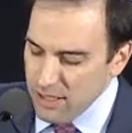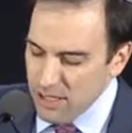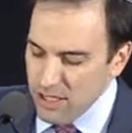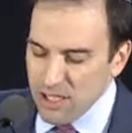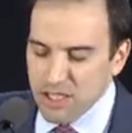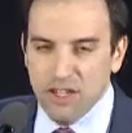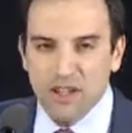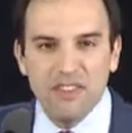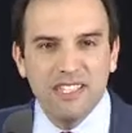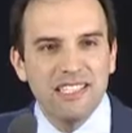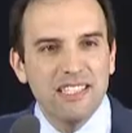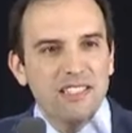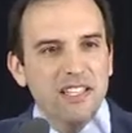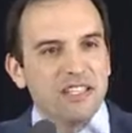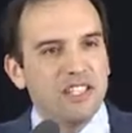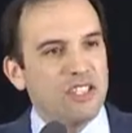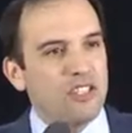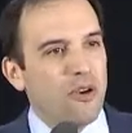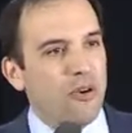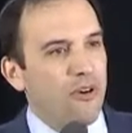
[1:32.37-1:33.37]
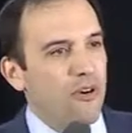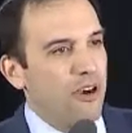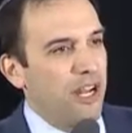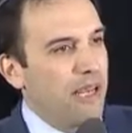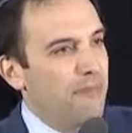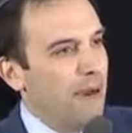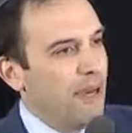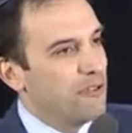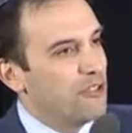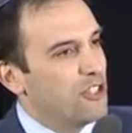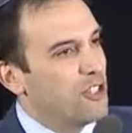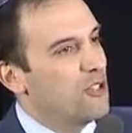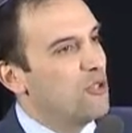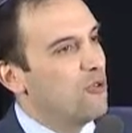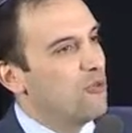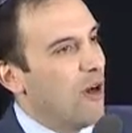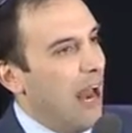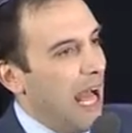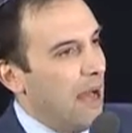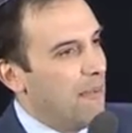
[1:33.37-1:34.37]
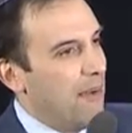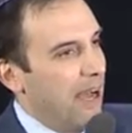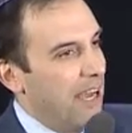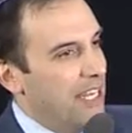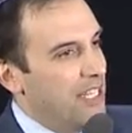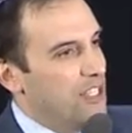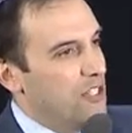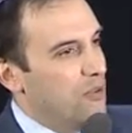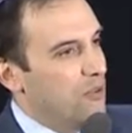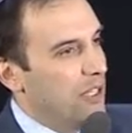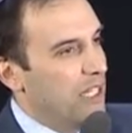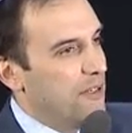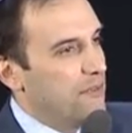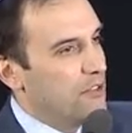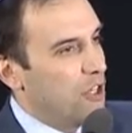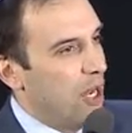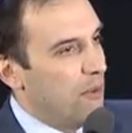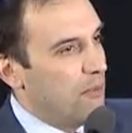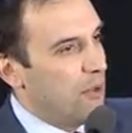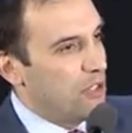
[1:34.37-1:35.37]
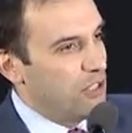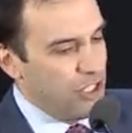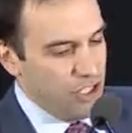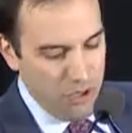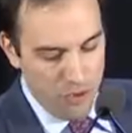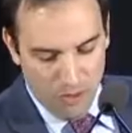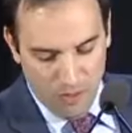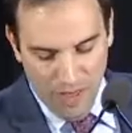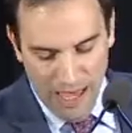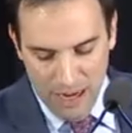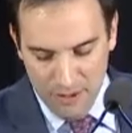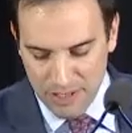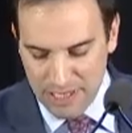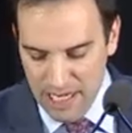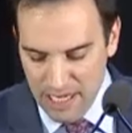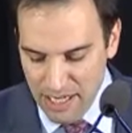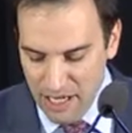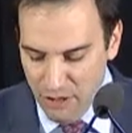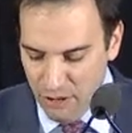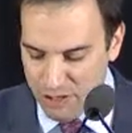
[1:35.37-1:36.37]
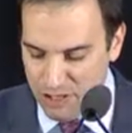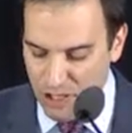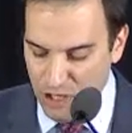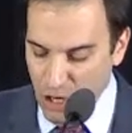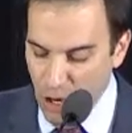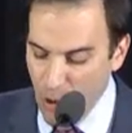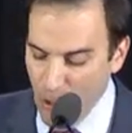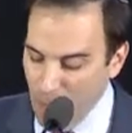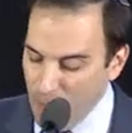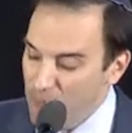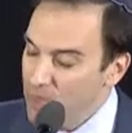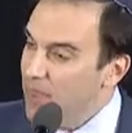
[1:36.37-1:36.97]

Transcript: So this is a story about two rabbis who lived almost 2,000 years ago,